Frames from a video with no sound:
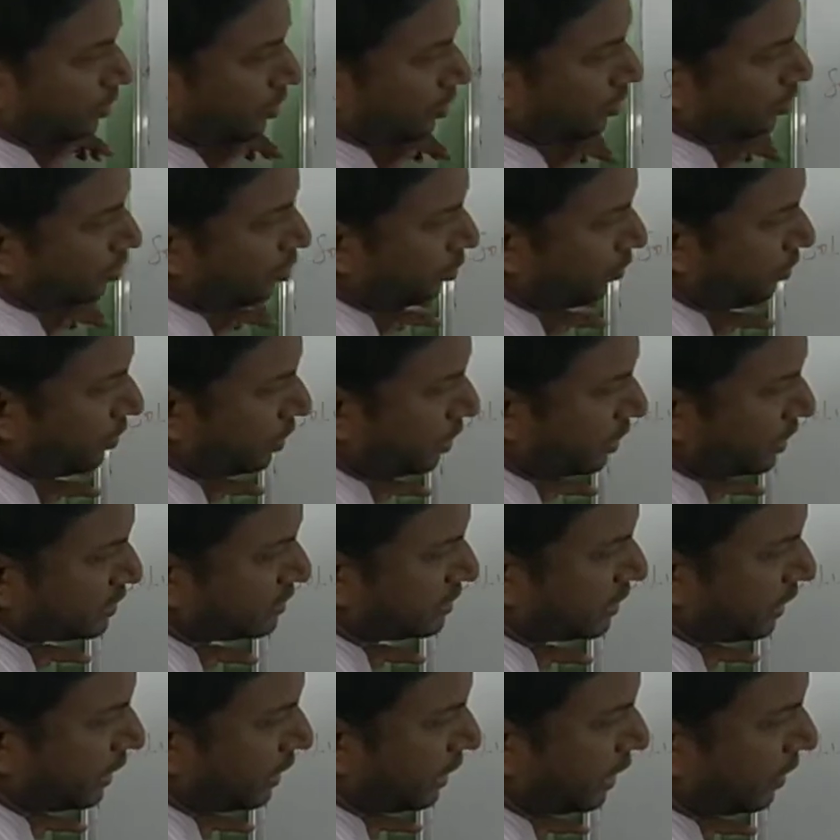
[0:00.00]
Hope you
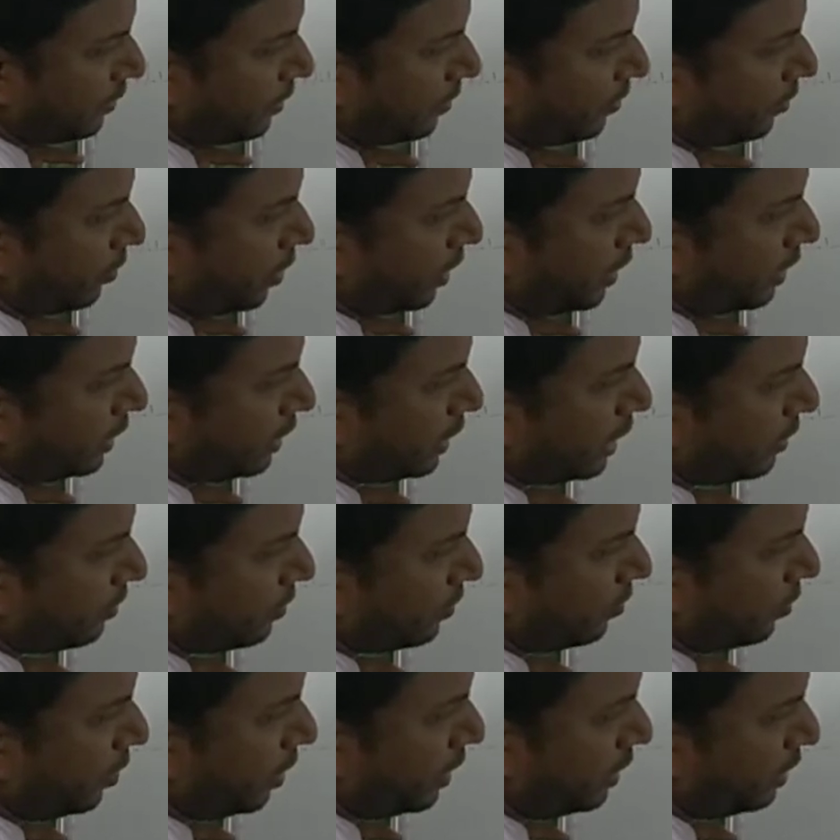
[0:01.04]
understand. Keep a
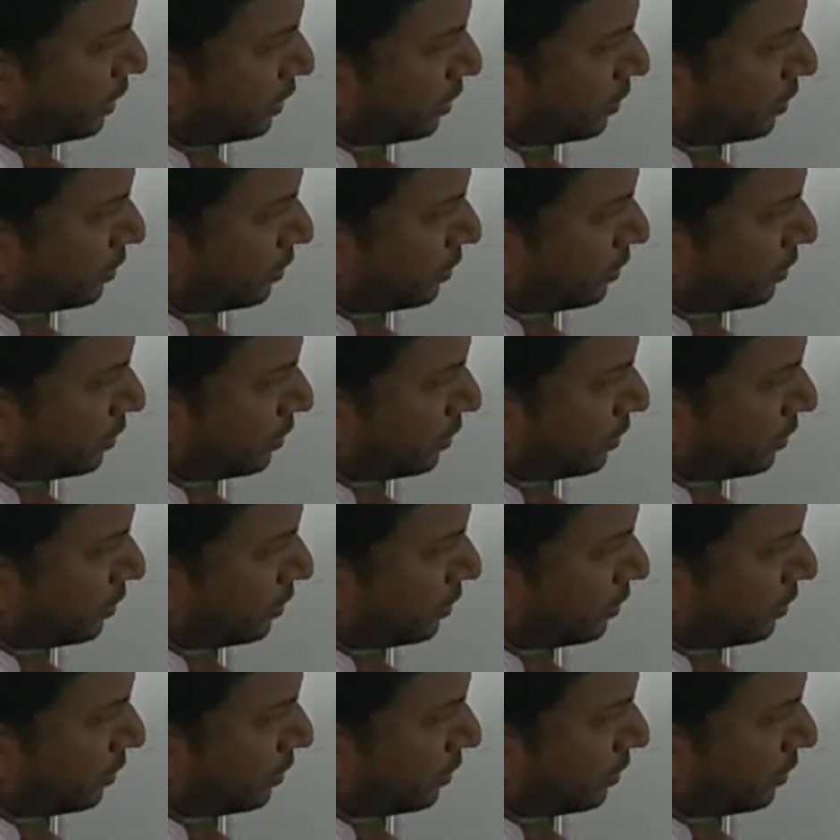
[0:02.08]
point.